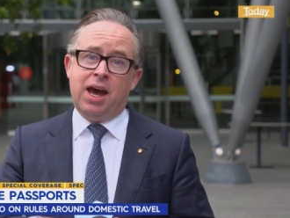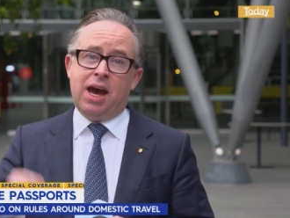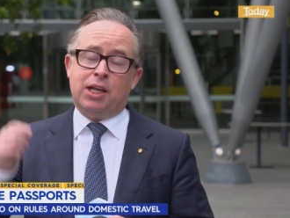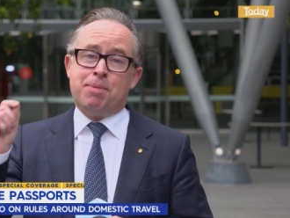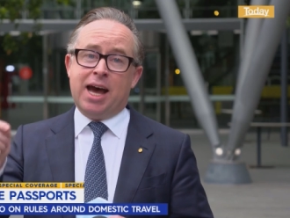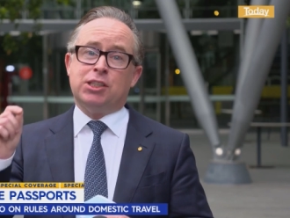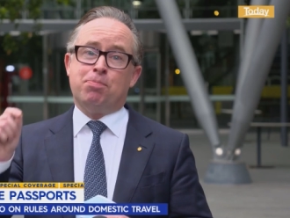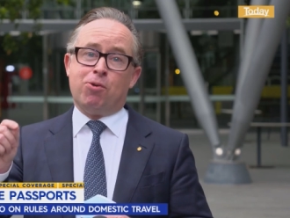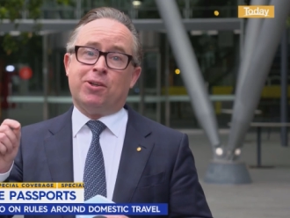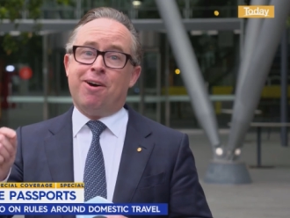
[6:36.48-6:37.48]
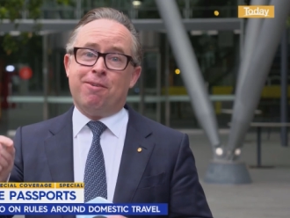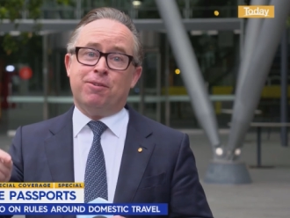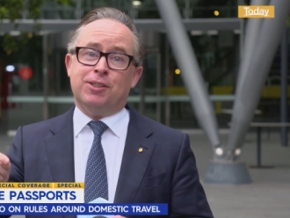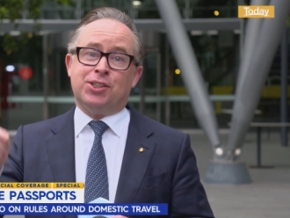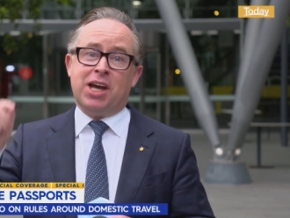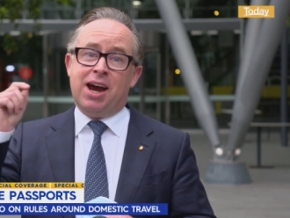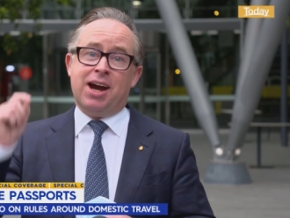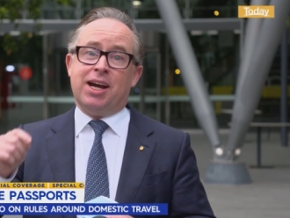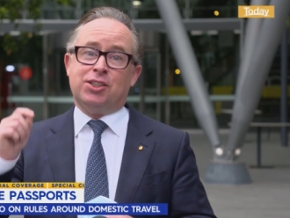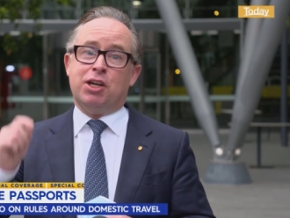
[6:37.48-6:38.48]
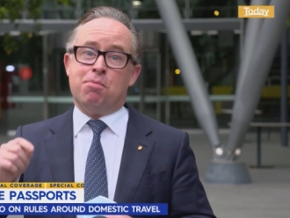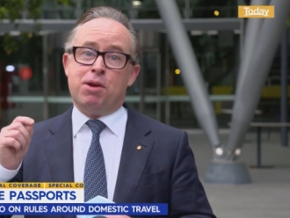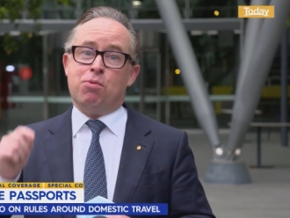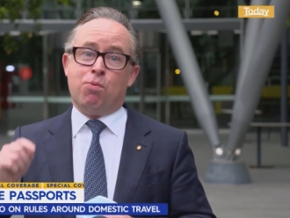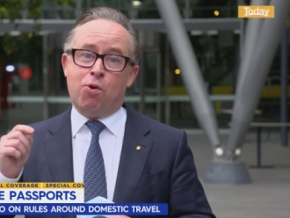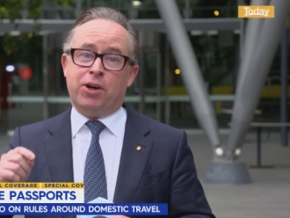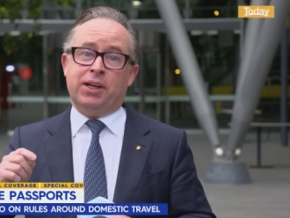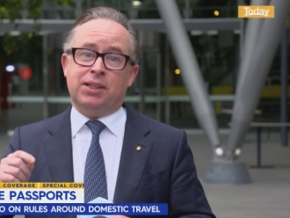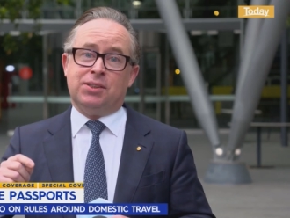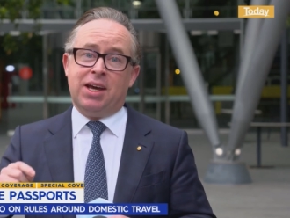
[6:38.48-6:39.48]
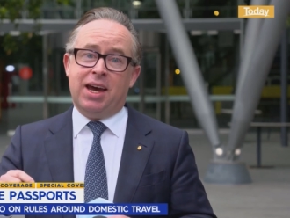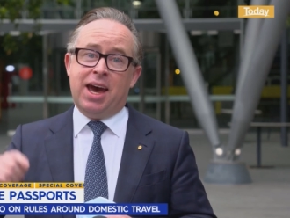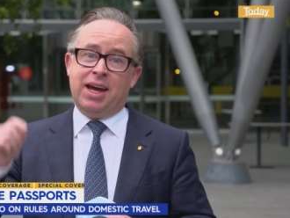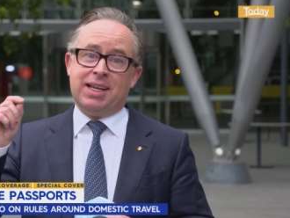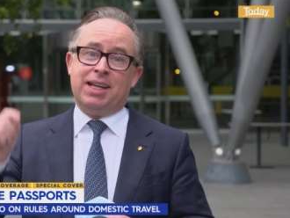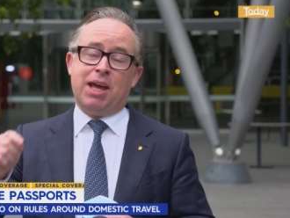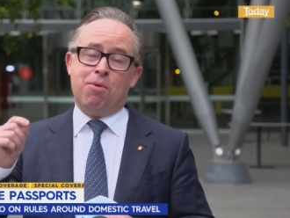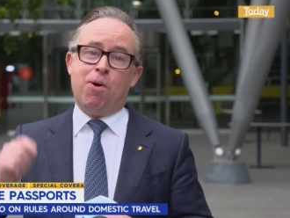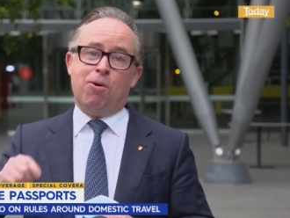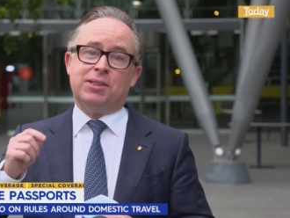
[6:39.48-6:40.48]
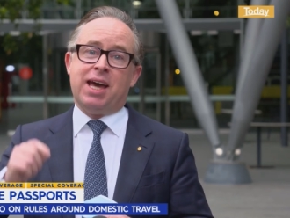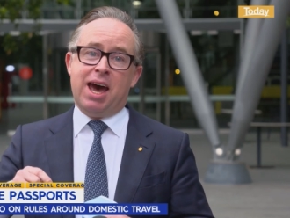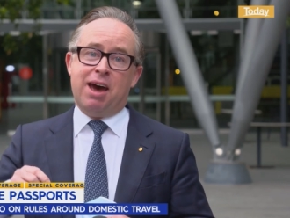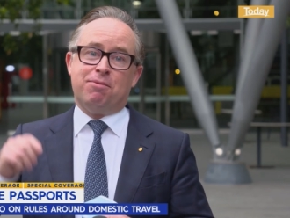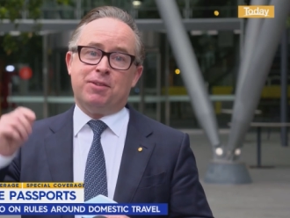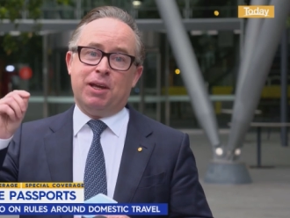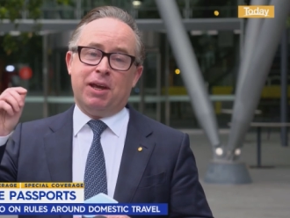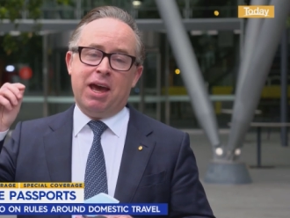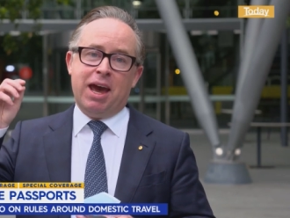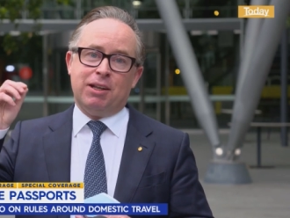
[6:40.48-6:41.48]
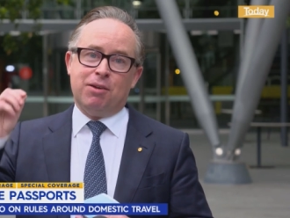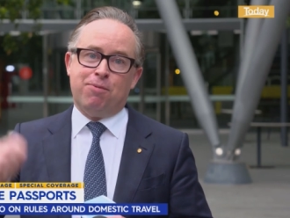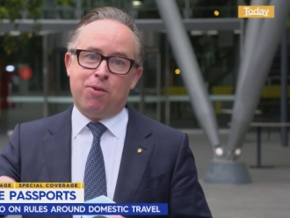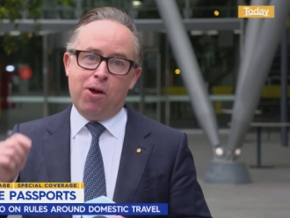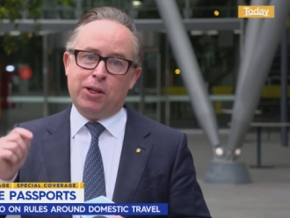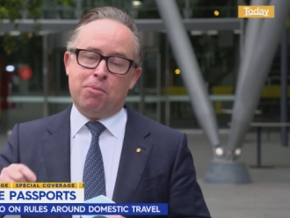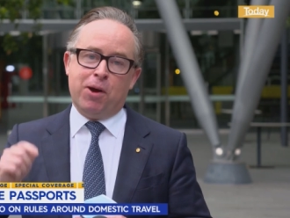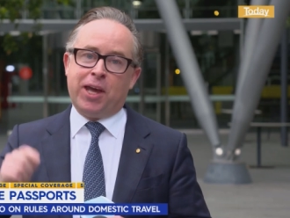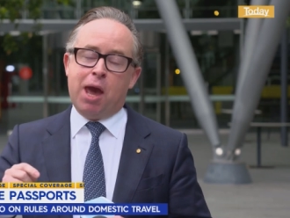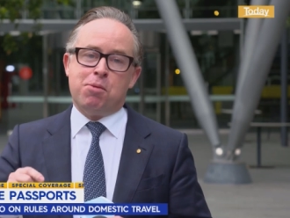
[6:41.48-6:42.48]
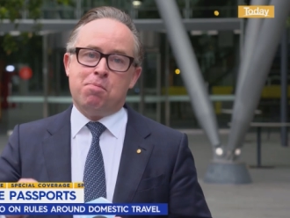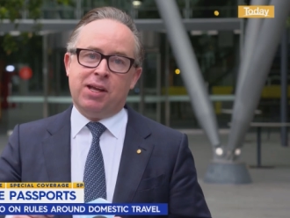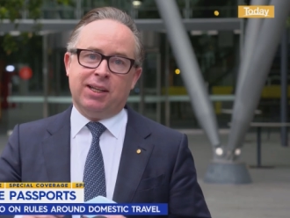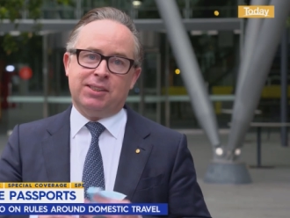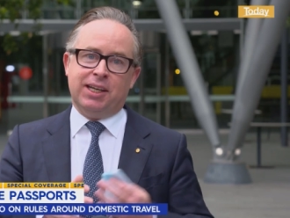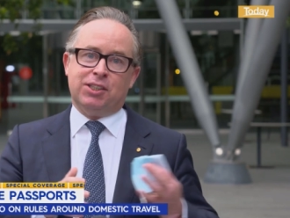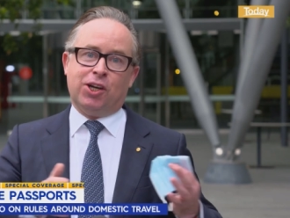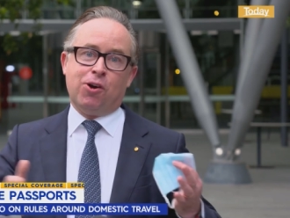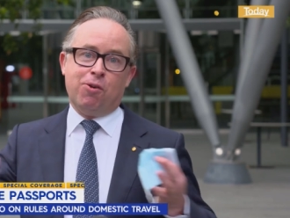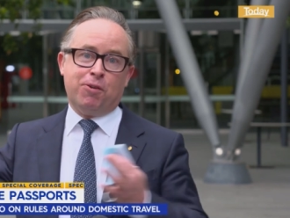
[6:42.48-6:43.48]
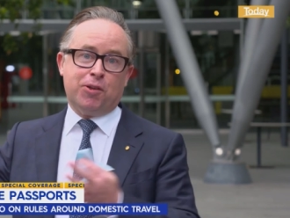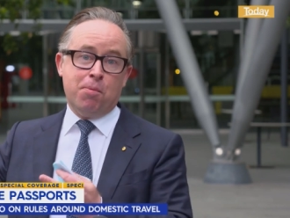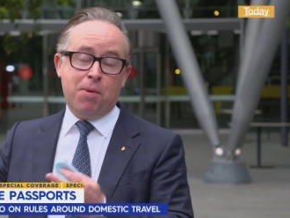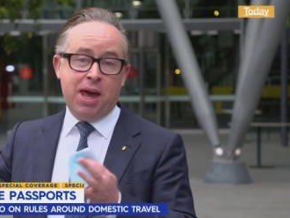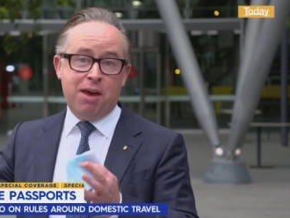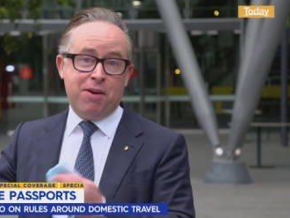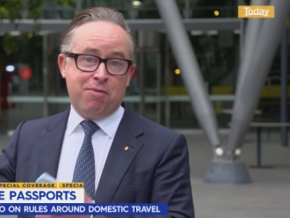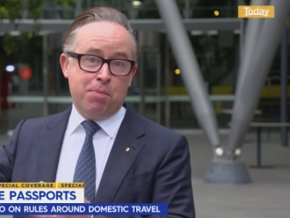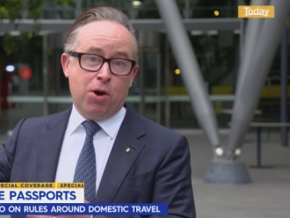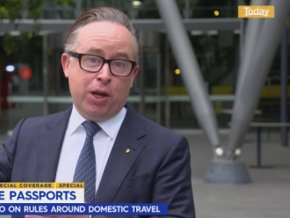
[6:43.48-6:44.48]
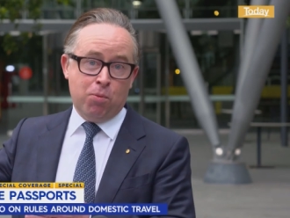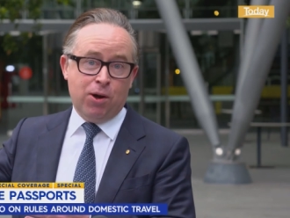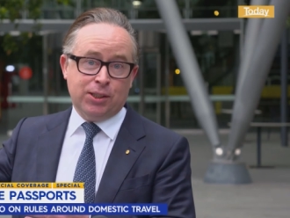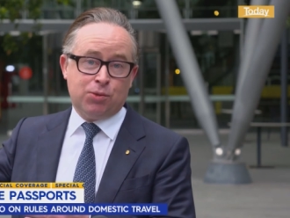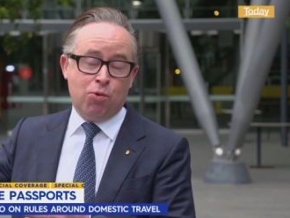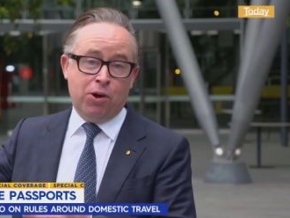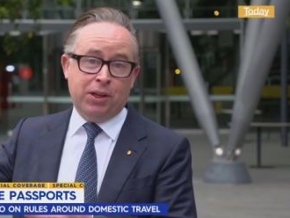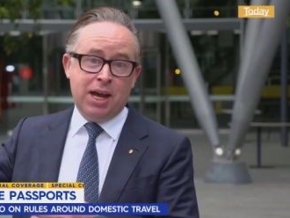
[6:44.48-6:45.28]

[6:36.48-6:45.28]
And the passport office are actually a bit worried that they won't have the volume or capability to cover them if everybody wants one.